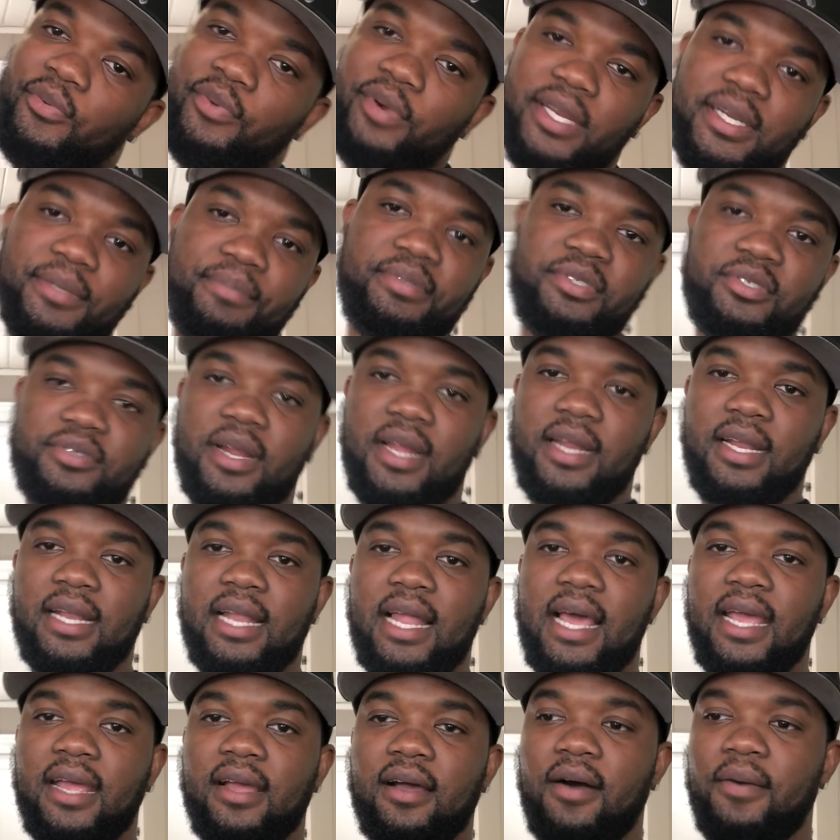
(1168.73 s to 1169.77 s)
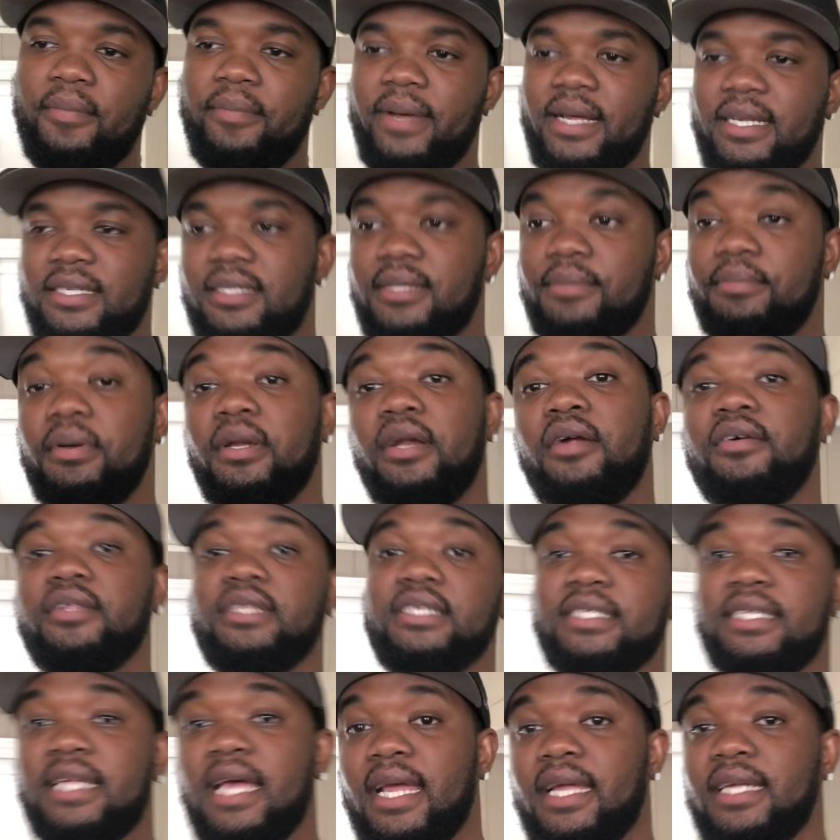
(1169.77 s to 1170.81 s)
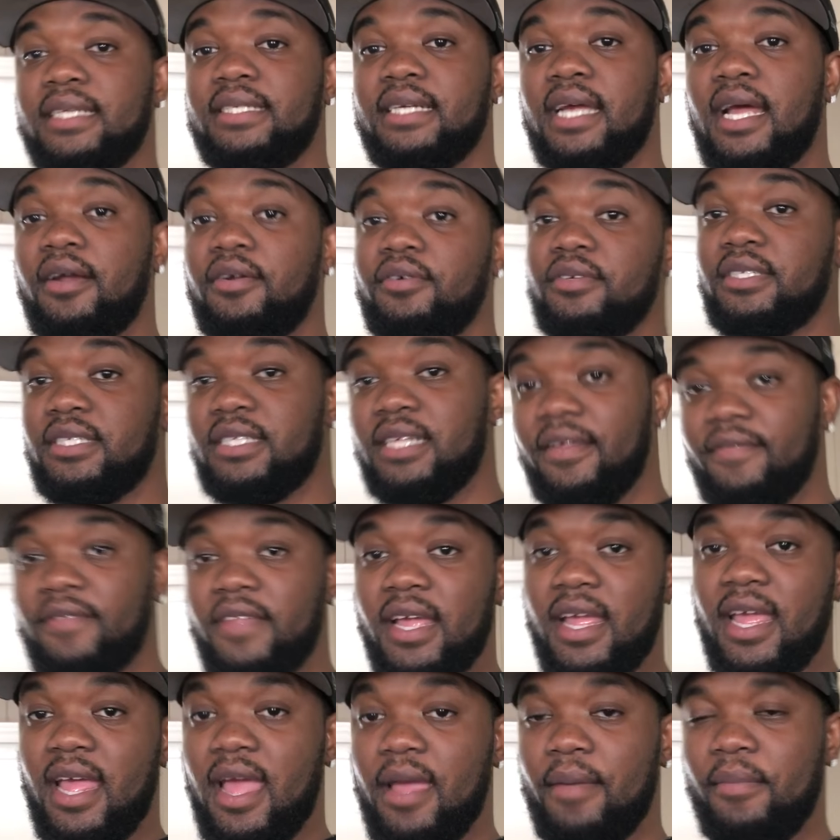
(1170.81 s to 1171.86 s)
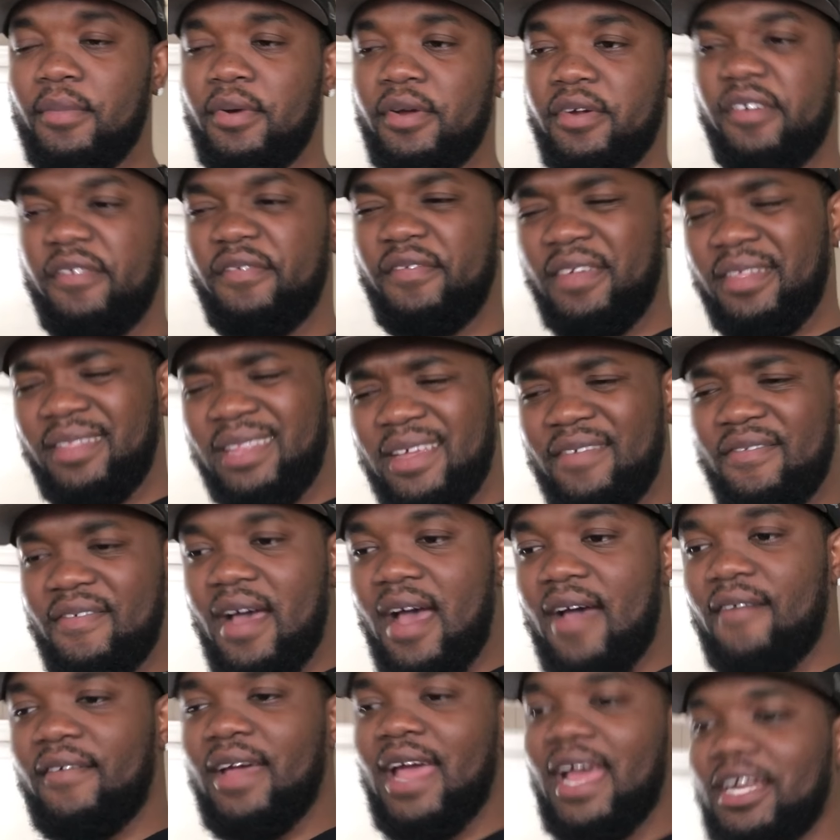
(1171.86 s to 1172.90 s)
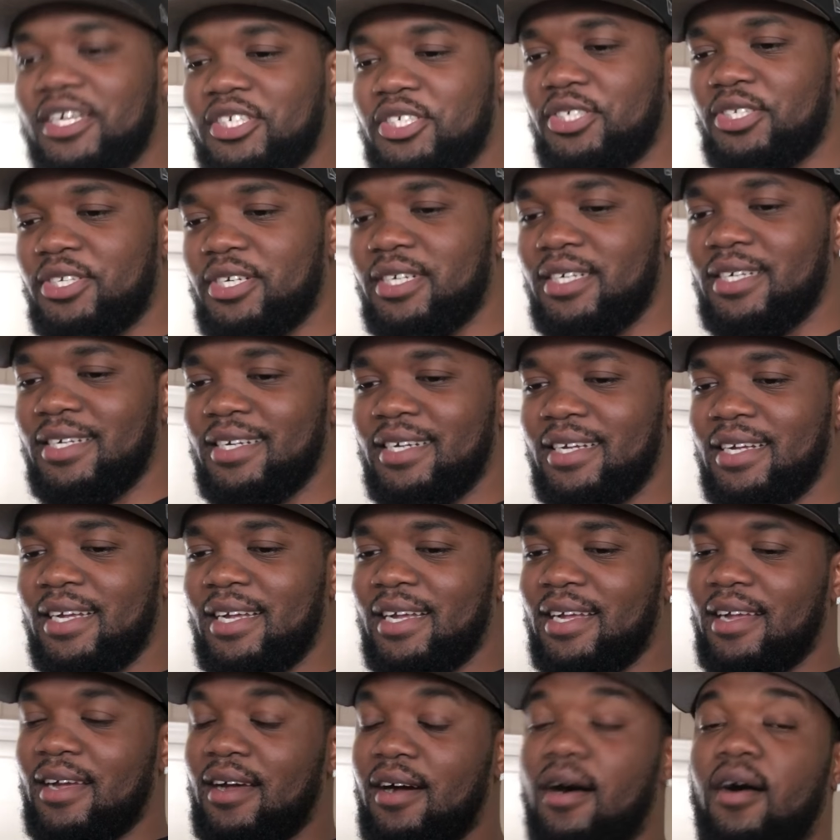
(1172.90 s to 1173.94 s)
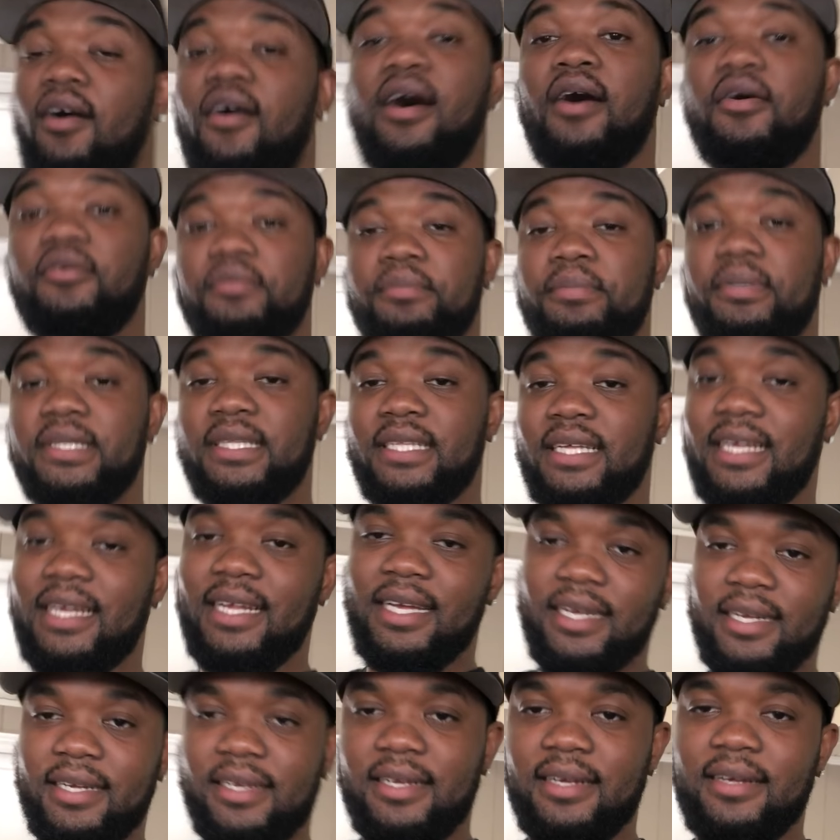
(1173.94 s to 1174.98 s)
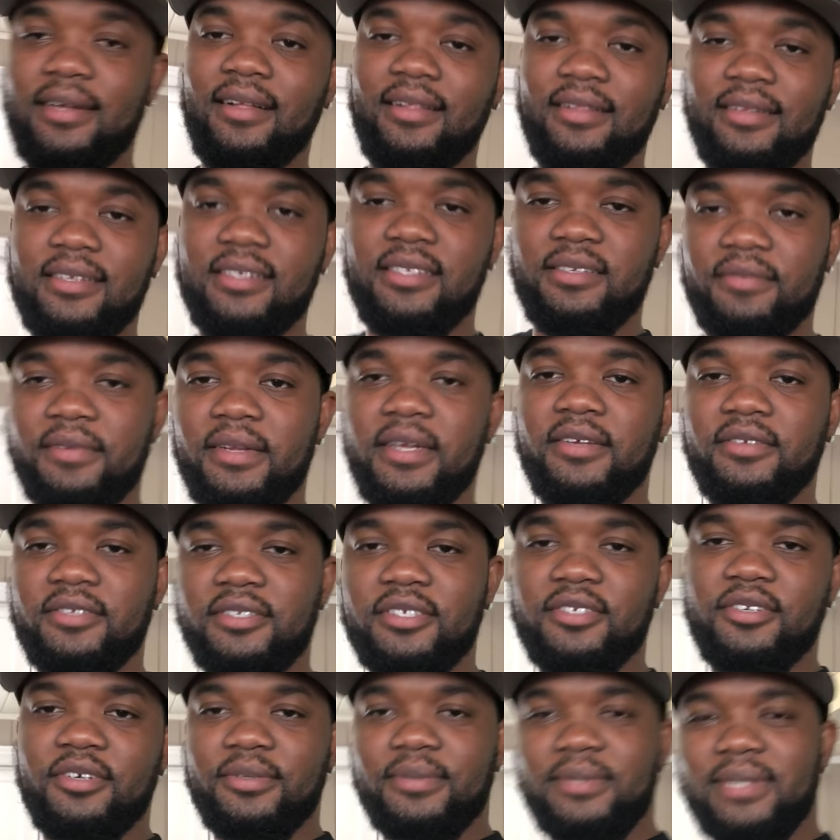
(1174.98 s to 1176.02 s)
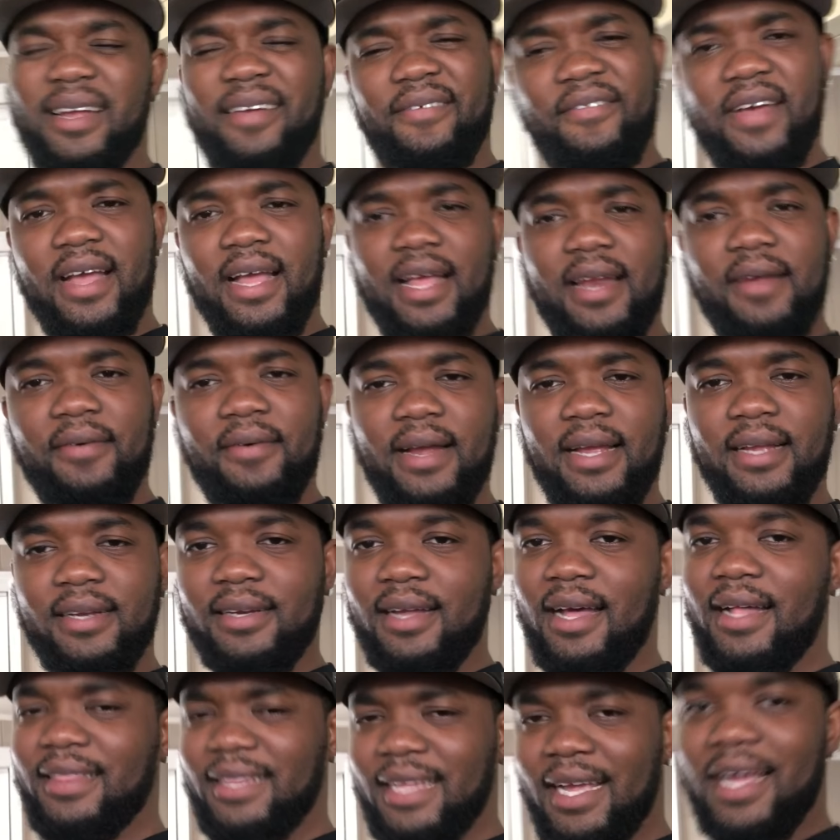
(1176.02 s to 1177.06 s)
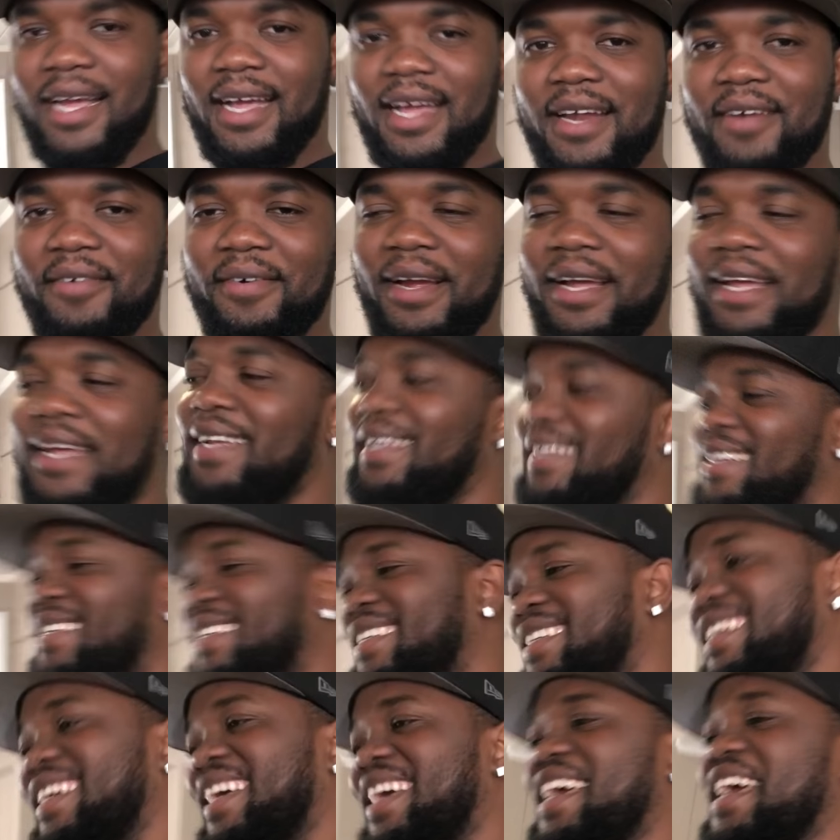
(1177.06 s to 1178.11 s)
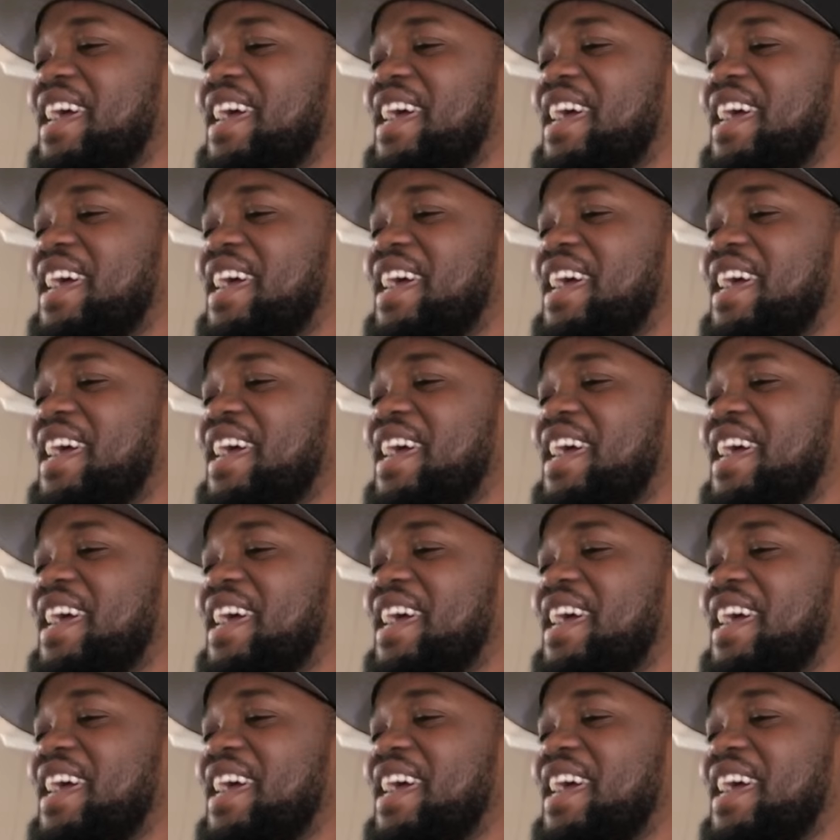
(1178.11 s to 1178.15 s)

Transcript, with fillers: We could try and like our best to put on the second channel. Steve the Gamer 55 Extra. Or I will put the link in this video description. If I got it right, I think I got it right.